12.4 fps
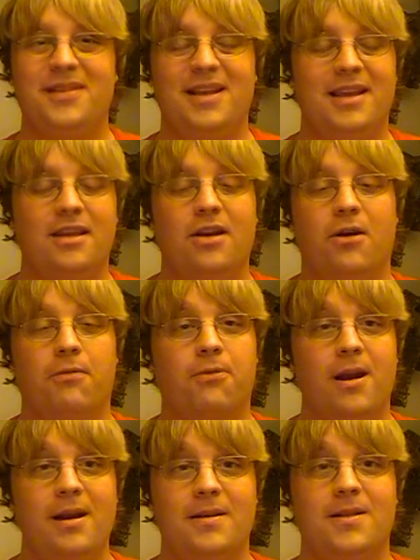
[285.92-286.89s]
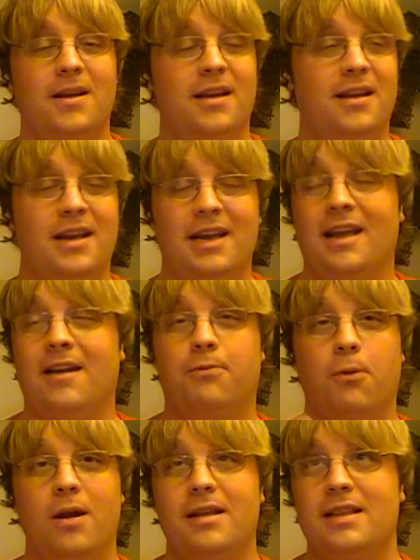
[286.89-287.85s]
you know, frankly,
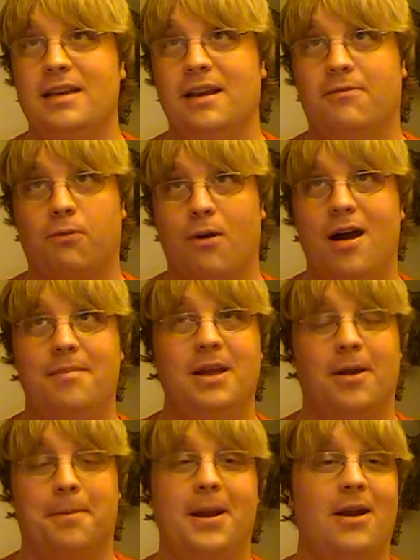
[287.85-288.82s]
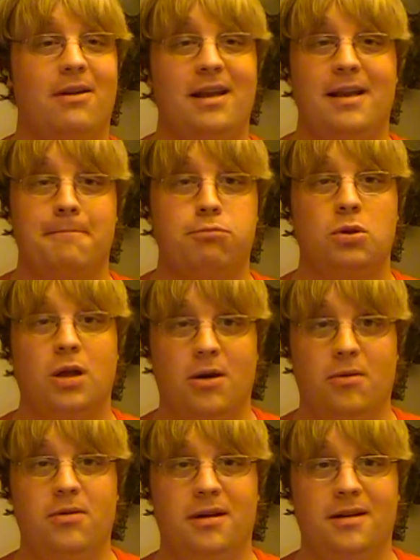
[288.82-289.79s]
if Romney or Perry
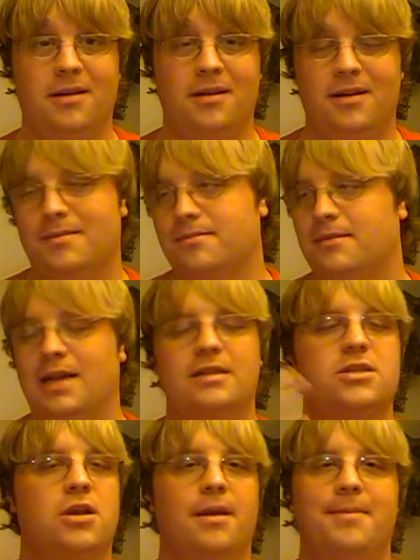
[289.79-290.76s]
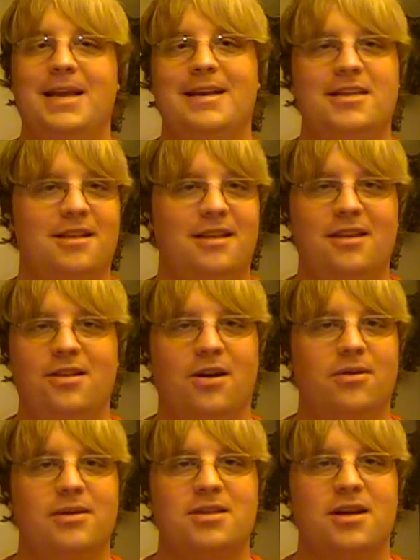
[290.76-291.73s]
implode, it's going to be
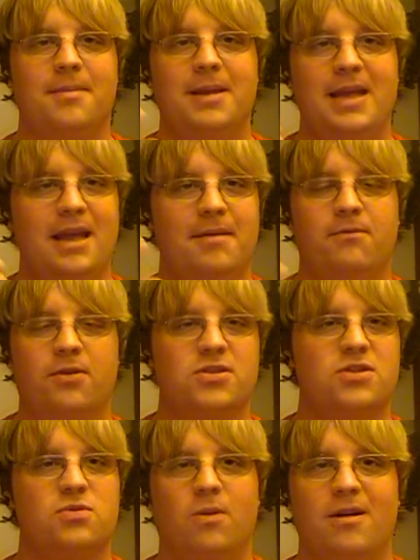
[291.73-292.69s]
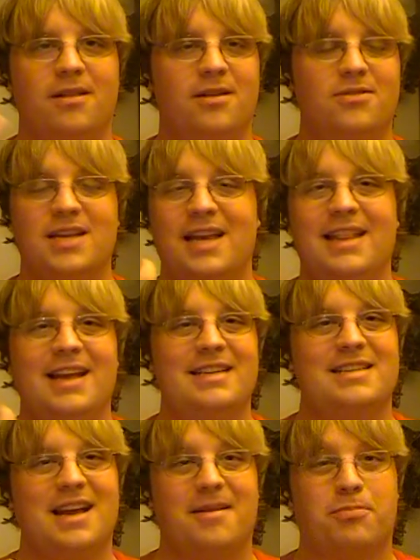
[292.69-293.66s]
it's going to be him versus one of those, and then
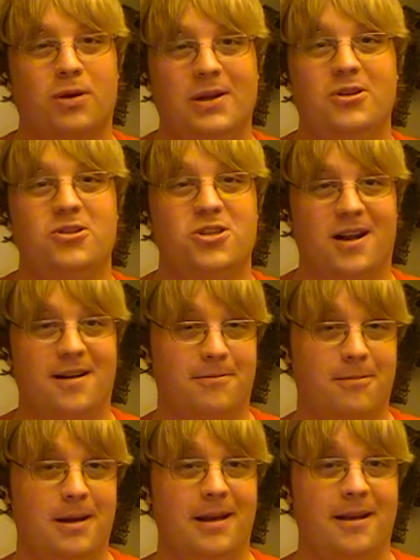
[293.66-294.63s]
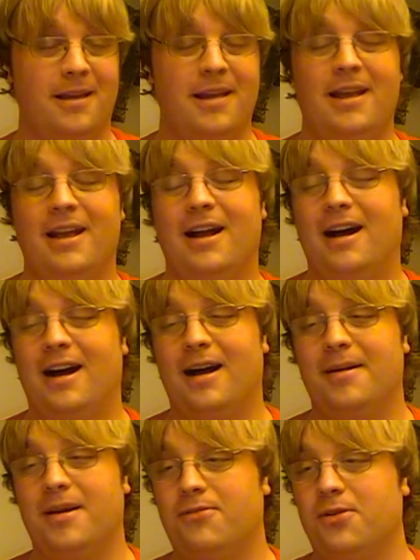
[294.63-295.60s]
he's got a pretty good shot of winning.
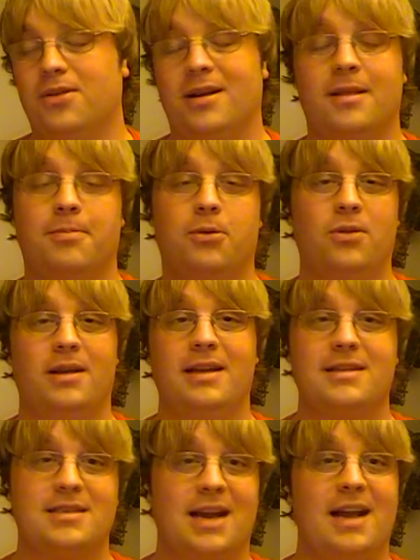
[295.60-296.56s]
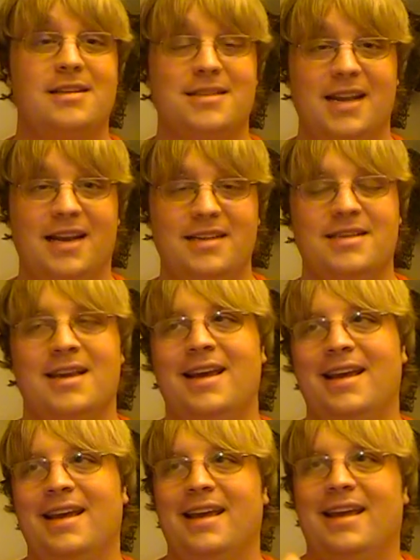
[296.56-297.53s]
If you look at the polling inside states,
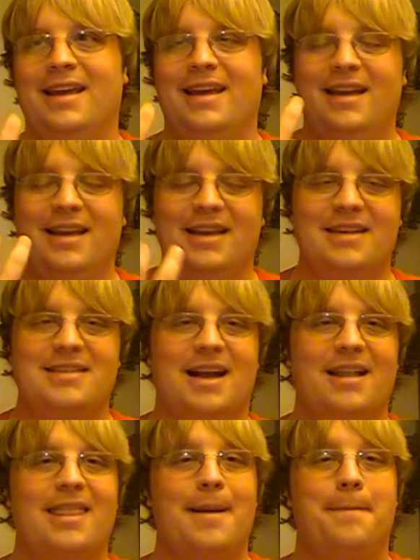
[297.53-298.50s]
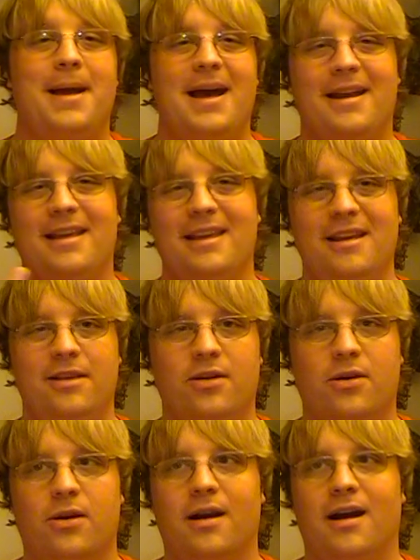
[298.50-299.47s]
he's not that bad
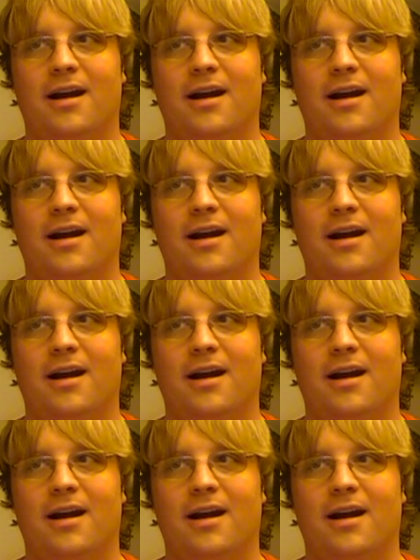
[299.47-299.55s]
either.